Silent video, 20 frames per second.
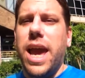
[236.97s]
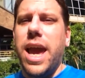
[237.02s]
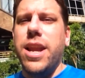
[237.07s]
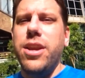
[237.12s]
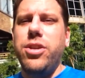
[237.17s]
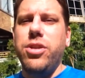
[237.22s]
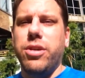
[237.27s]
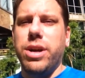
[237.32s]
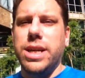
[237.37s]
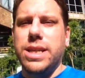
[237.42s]

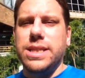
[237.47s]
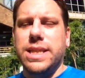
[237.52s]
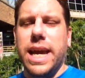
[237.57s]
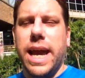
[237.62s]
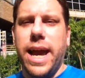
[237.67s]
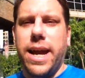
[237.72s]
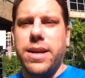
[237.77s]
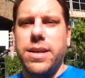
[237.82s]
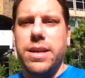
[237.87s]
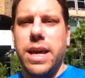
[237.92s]
and your
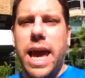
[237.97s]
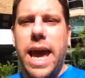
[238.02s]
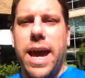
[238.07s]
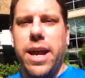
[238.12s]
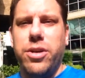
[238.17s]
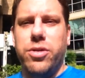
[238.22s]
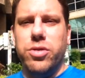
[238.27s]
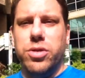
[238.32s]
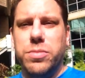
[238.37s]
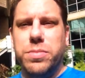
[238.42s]
exact
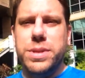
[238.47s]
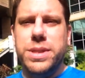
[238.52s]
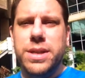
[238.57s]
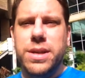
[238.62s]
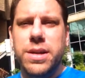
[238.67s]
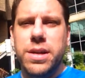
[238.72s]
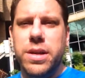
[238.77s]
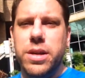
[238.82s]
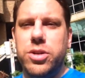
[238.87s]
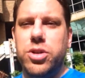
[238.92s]
ad groups.
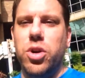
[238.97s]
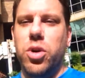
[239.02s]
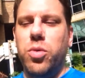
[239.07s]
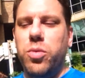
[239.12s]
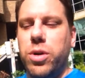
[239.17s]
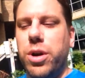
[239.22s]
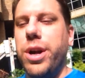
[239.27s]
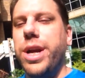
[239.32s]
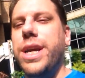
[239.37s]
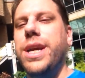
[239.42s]
Don't
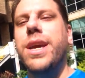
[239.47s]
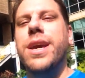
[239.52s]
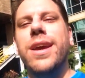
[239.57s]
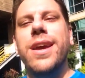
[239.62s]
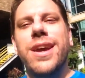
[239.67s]
worry,